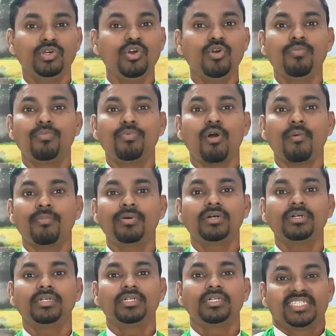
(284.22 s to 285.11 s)
no
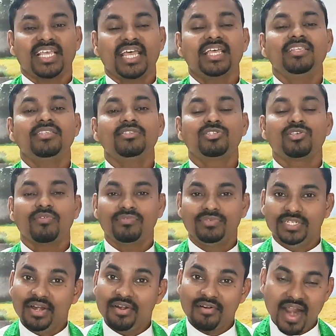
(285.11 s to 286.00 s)
proper sense
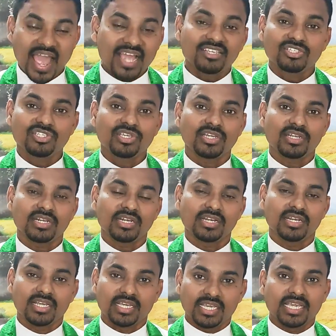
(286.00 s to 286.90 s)
of direction
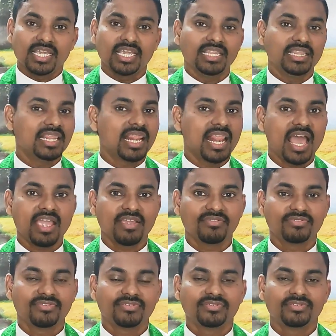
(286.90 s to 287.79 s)
in
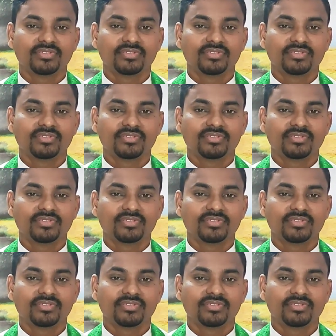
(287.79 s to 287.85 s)
life.